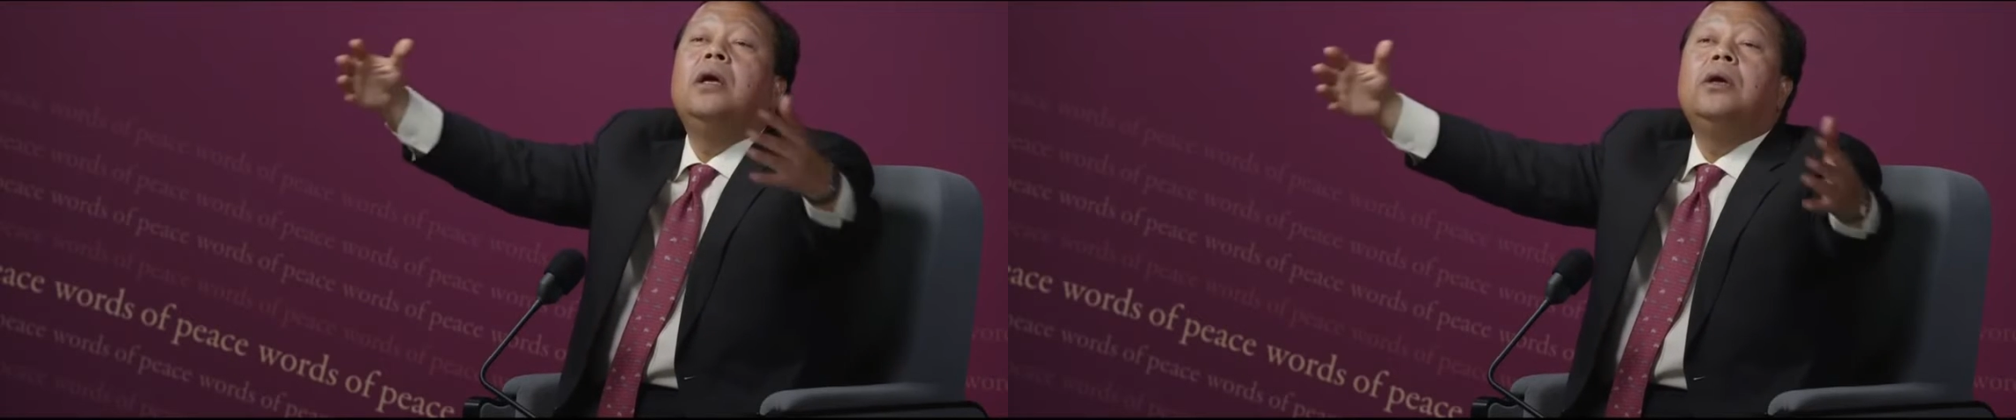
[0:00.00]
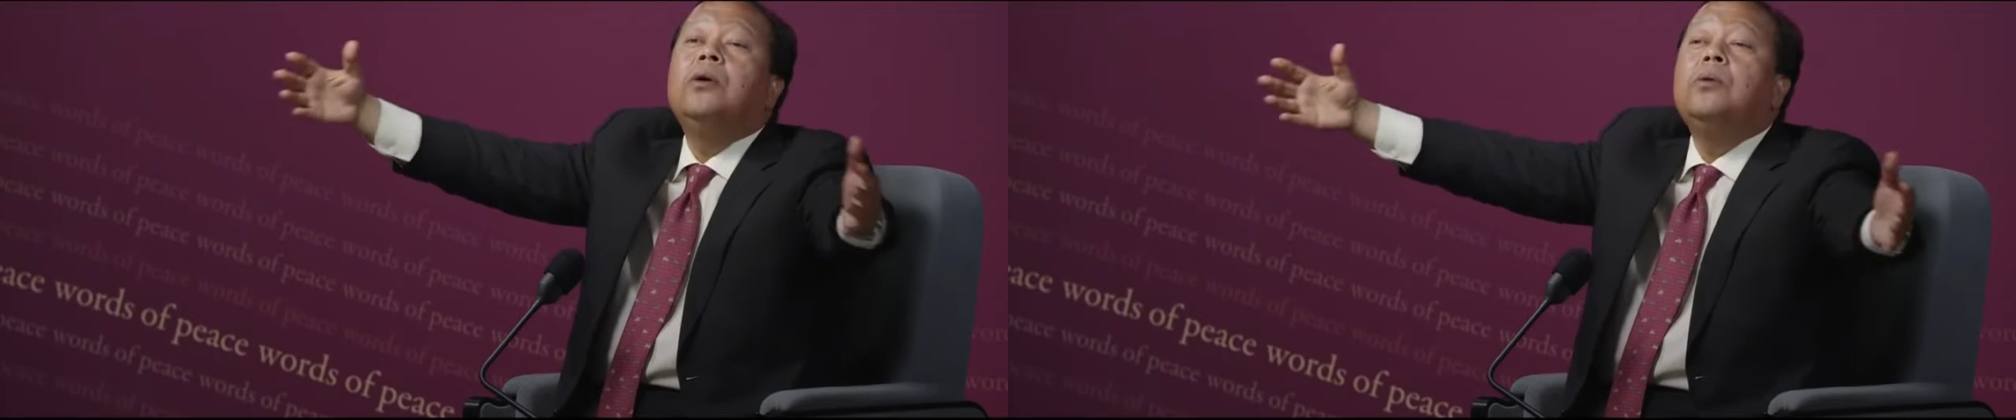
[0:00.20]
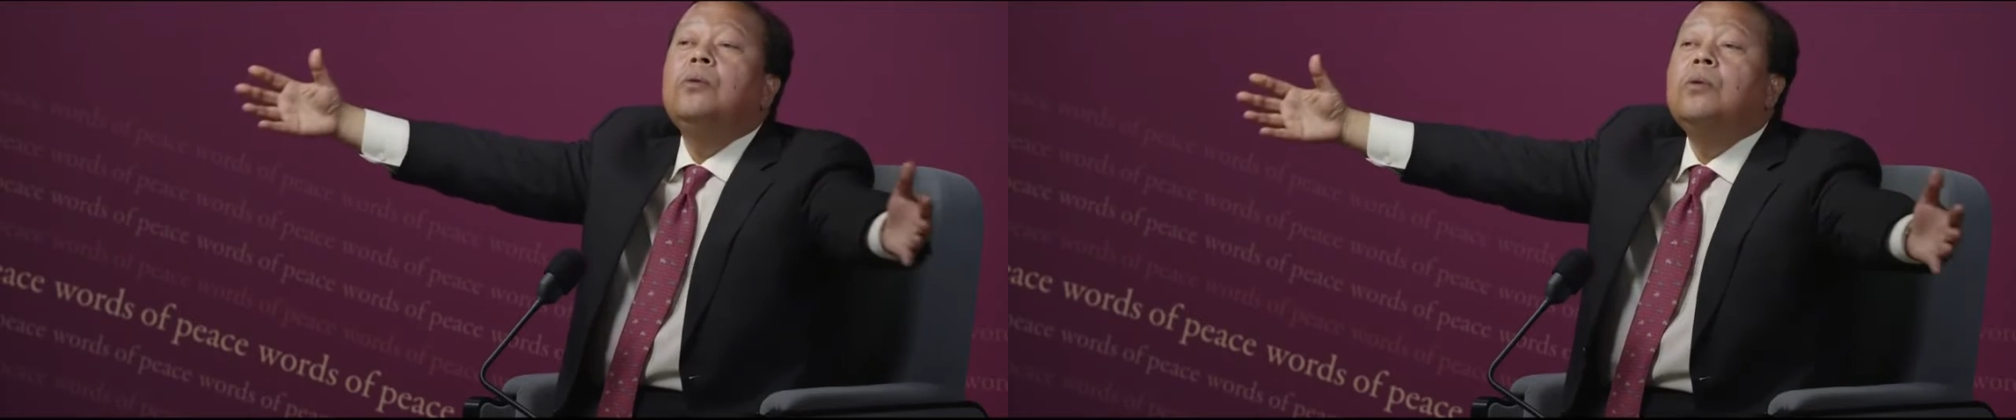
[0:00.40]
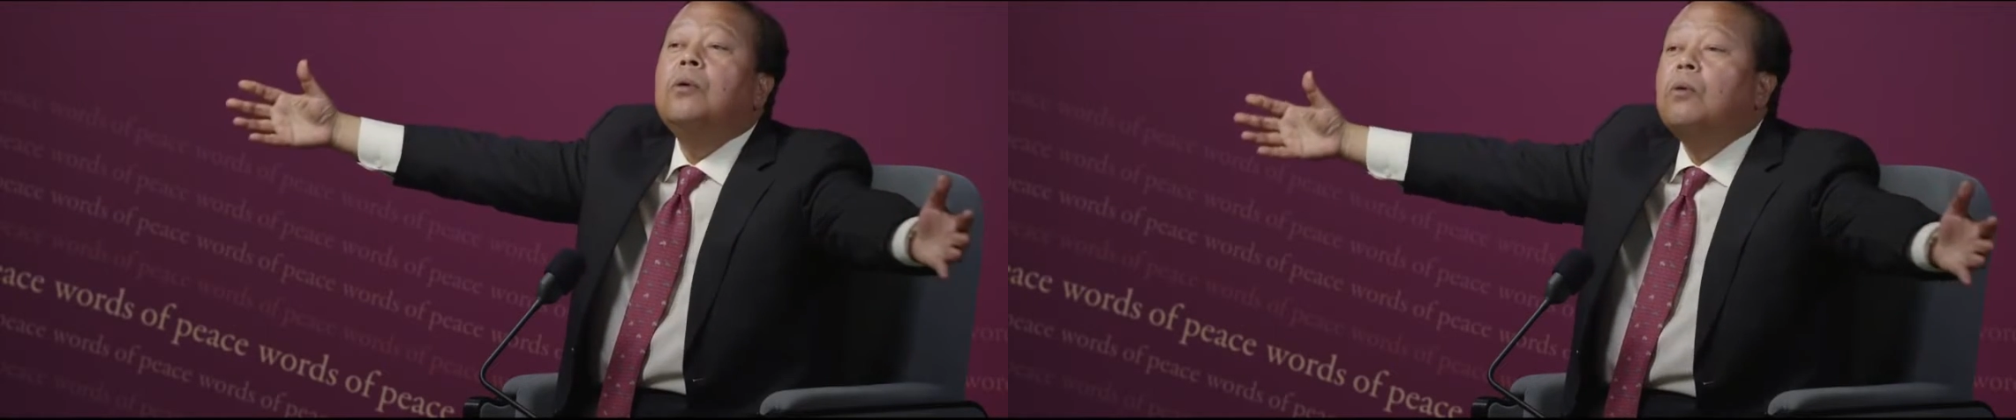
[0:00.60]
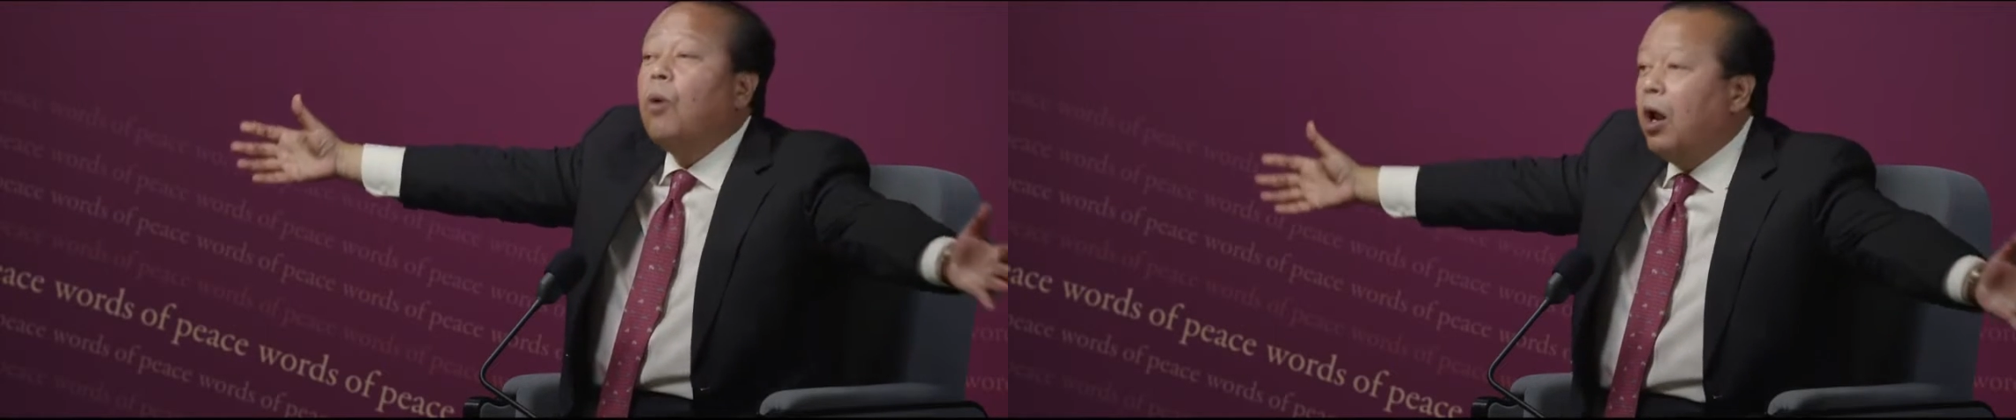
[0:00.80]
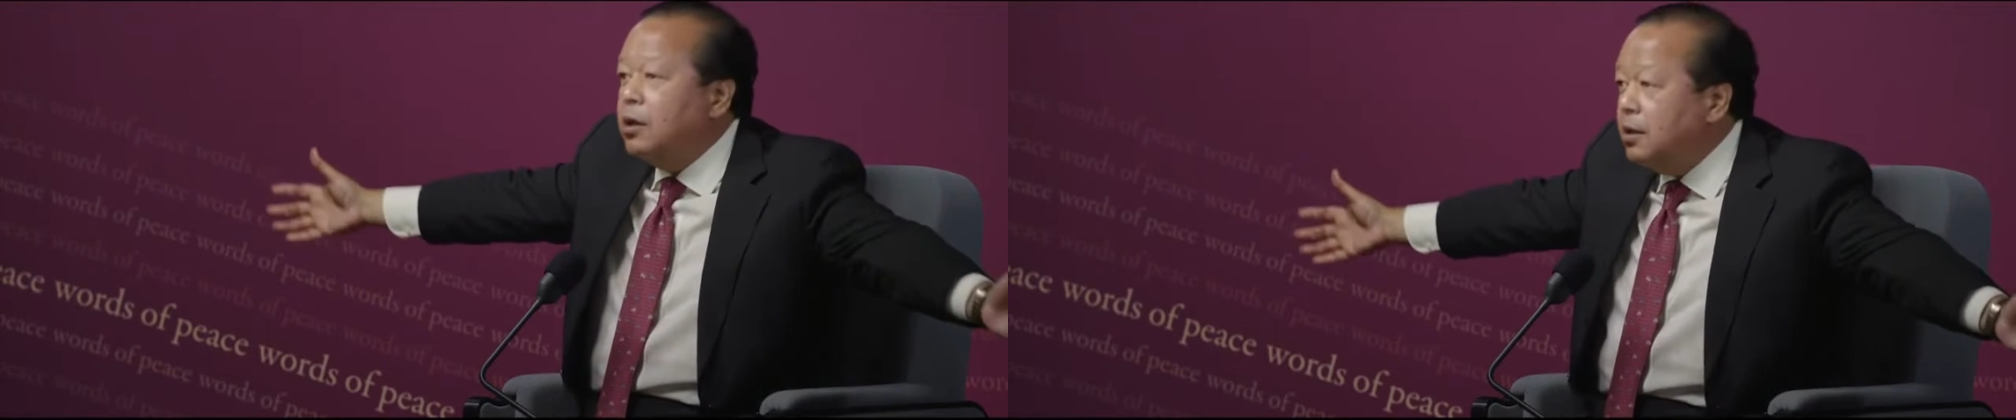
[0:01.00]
you want.